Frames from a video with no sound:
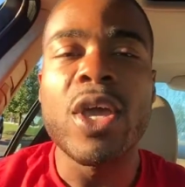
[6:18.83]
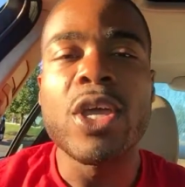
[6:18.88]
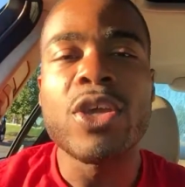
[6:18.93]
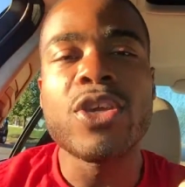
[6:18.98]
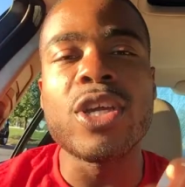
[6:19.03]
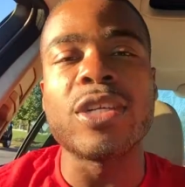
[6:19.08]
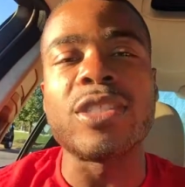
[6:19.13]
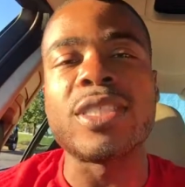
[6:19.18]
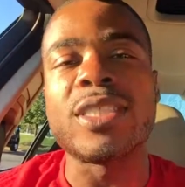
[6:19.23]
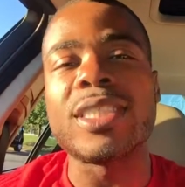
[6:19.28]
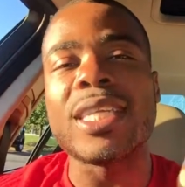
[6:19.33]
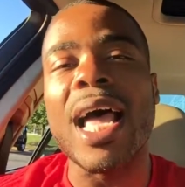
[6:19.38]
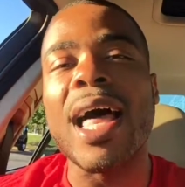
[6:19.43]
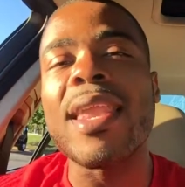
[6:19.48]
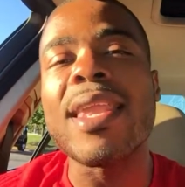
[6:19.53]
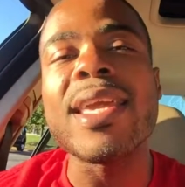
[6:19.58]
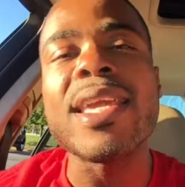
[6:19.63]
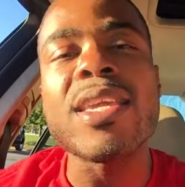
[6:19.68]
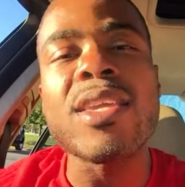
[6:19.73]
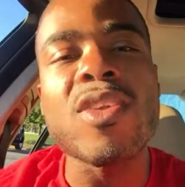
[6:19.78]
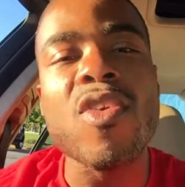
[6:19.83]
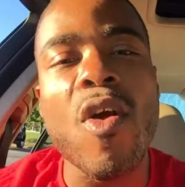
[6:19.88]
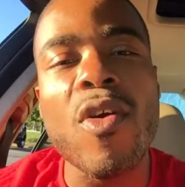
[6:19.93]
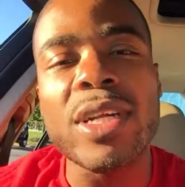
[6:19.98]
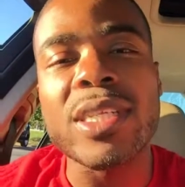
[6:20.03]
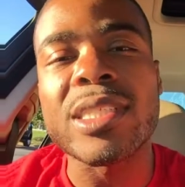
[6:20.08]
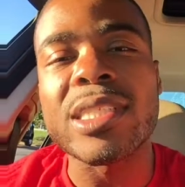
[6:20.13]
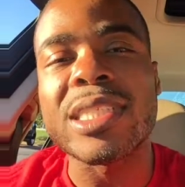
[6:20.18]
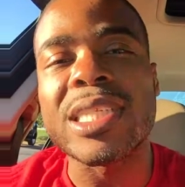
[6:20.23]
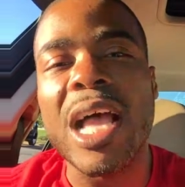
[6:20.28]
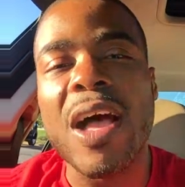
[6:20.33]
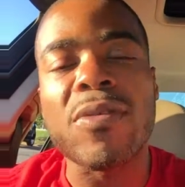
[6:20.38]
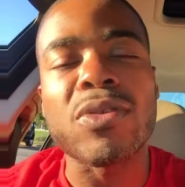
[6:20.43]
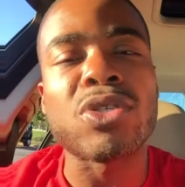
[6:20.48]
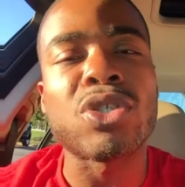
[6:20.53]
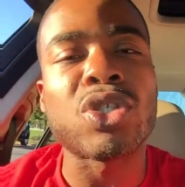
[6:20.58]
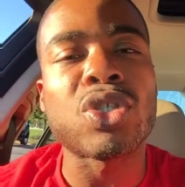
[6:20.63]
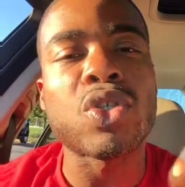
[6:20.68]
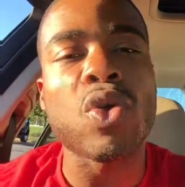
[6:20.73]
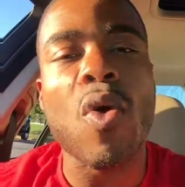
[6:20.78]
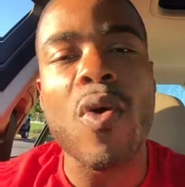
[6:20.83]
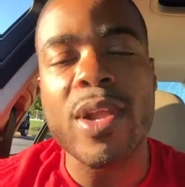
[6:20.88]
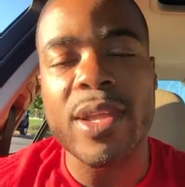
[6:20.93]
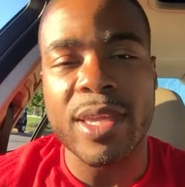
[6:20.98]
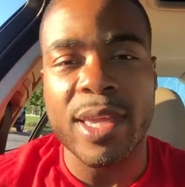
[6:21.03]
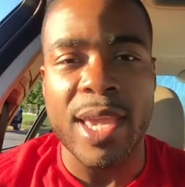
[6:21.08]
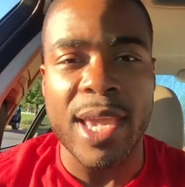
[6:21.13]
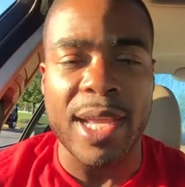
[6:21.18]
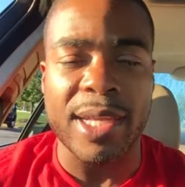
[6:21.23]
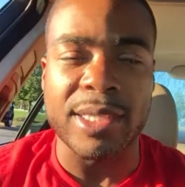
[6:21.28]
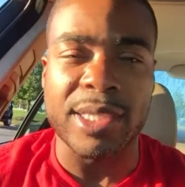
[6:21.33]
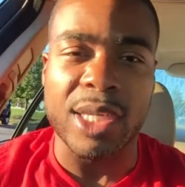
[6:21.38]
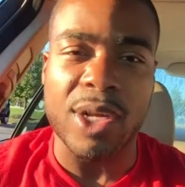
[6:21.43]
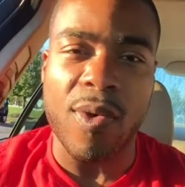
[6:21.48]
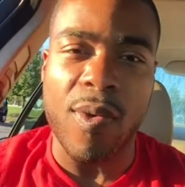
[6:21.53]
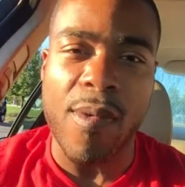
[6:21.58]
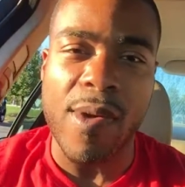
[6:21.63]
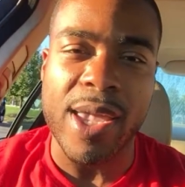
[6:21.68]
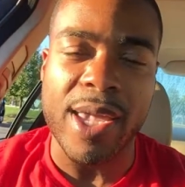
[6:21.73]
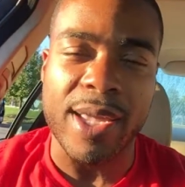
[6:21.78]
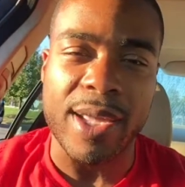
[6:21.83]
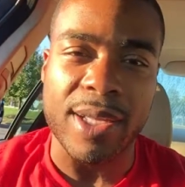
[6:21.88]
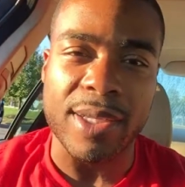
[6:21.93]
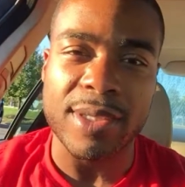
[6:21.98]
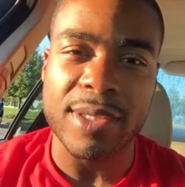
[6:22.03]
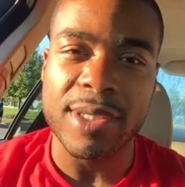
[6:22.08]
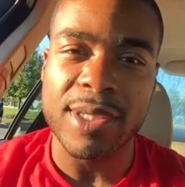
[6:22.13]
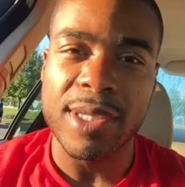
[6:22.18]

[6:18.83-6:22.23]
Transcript: you're selling yourself short, kings and queens.